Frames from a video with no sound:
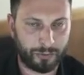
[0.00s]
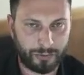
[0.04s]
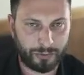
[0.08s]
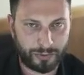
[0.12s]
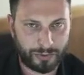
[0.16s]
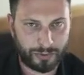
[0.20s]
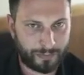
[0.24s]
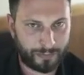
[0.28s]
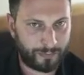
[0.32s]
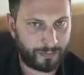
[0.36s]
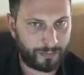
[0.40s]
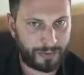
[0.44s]

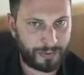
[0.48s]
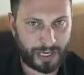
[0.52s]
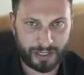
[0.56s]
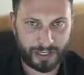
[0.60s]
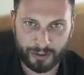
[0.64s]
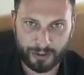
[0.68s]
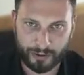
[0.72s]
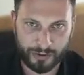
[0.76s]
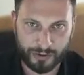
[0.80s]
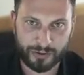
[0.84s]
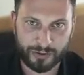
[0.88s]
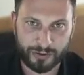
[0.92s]
10
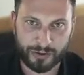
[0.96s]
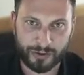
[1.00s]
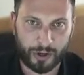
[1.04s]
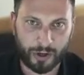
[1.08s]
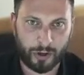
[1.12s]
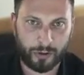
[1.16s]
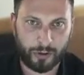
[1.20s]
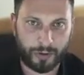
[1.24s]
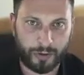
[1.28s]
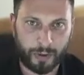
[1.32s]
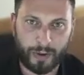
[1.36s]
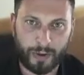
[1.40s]
years ago,
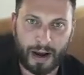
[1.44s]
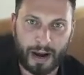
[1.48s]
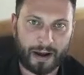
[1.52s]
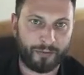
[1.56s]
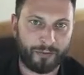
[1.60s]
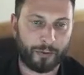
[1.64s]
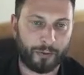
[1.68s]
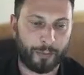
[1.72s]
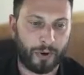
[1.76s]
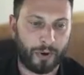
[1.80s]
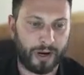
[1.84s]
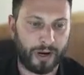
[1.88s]
they were half the
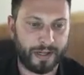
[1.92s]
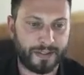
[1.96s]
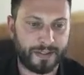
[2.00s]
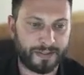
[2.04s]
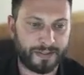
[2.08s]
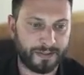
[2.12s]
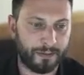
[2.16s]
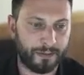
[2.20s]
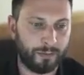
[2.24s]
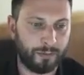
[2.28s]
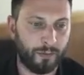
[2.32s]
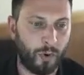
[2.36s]
price.
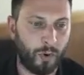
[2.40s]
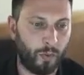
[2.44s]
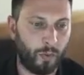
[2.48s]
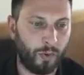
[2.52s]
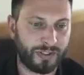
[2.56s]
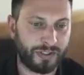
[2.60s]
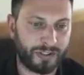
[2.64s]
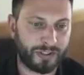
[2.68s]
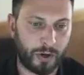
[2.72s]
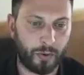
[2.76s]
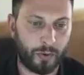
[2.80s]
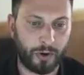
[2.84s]
Well, what's
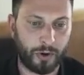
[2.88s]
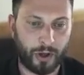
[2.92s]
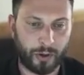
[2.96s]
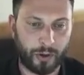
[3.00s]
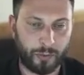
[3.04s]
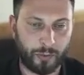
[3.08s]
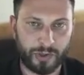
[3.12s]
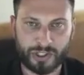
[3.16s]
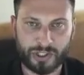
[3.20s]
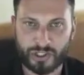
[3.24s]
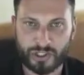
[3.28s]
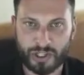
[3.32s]
going on?
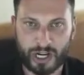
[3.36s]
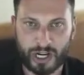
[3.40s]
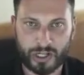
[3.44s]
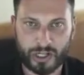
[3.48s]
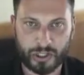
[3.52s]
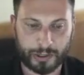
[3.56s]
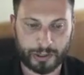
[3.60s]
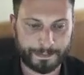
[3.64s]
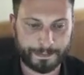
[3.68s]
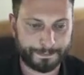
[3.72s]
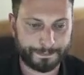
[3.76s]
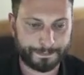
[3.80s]
What's
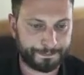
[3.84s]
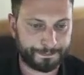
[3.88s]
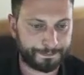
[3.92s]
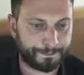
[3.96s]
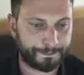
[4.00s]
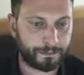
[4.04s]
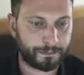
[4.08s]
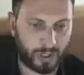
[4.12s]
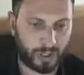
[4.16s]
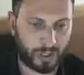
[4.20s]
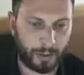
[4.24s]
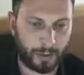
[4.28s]
changing?
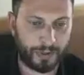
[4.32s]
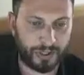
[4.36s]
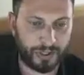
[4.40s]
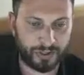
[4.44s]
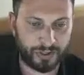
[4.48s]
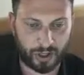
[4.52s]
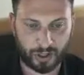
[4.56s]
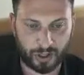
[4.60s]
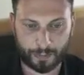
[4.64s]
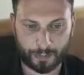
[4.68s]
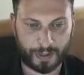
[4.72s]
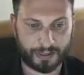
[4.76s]
And I'm going to
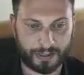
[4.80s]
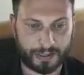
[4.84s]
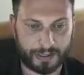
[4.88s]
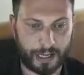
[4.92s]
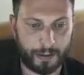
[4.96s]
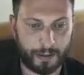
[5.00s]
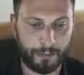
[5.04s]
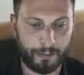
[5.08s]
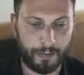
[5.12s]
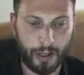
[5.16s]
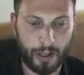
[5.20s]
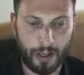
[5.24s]
talk about
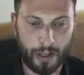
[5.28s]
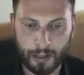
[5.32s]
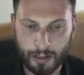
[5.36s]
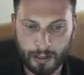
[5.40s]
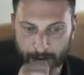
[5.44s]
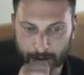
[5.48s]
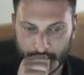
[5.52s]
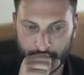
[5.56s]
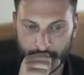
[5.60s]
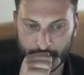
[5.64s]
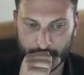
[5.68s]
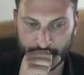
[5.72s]

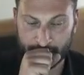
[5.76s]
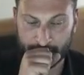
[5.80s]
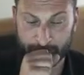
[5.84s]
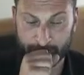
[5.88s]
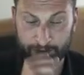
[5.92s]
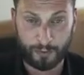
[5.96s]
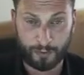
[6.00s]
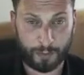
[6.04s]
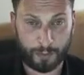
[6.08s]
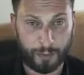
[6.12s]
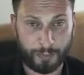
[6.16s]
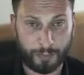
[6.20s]
that
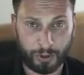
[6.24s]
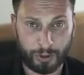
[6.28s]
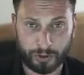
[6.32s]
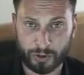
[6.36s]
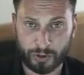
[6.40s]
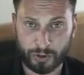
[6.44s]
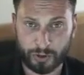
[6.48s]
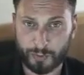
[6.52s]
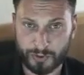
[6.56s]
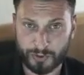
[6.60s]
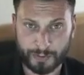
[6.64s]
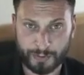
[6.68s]
from a builder's
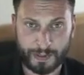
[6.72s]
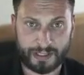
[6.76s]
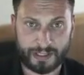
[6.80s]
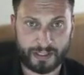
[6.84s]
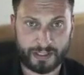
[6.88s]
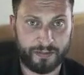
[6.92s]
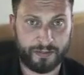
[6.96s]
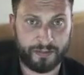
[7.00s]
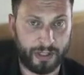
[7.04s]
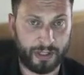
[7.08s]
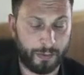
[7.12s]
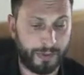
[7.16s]

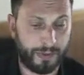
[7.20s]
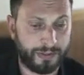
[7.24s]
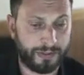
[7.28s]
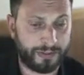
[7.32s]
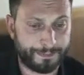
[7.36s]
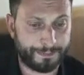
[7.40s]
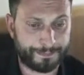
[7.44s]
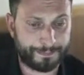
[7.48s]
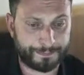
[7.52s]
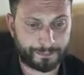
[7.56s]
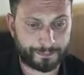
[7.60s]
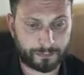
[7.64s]
perspective anyway.
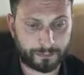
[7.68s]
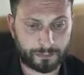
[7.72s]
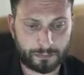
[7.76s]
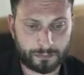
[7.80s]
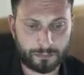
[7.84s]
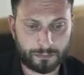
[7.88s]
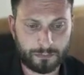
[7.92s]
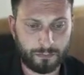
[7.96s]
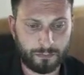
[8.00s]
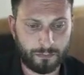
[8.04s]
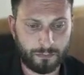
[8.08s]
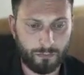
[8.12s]

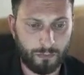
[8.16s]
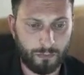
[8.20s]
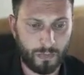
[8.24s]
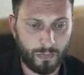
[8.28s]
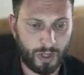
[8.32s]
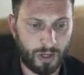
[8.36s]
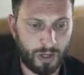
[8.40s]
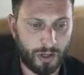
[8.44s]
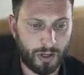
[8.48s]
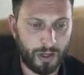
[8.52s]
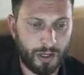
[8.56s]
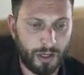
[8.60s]

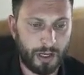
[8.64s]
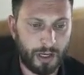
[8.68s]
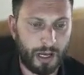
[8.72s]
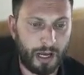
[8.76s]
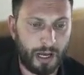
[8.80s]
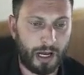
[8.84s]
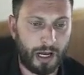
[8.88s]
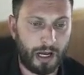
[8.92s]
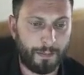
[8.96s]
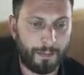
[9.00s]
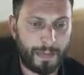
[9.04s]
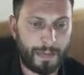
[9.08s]

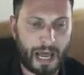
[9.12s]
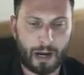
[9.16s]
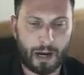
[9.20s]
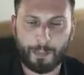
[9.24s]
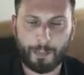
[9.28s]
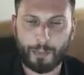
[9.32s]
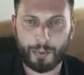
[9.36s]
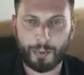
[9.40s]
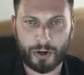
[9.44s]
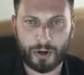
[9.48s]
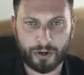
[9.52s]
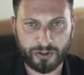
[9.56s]
How to
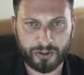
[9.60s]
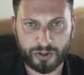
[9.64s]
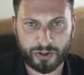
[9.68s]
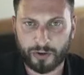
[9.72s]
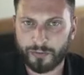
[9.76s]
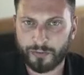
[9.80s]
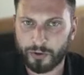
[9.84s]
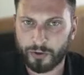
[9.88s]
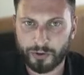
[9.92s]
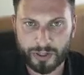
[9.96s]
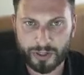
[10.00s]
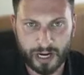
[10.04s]
prepare yourself for
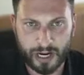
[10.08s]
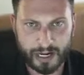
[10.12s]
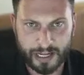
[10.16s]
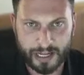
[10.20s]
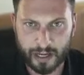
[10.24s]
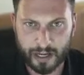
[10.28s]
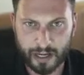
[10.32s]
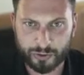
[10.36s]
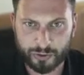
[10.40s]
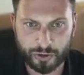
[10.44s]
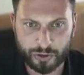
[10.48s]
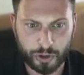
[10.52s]
your tiny house
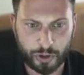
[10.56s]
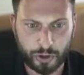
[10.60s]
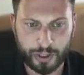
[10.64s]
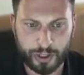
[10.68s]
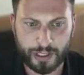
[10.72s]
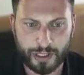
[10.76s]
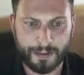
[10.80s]
journey,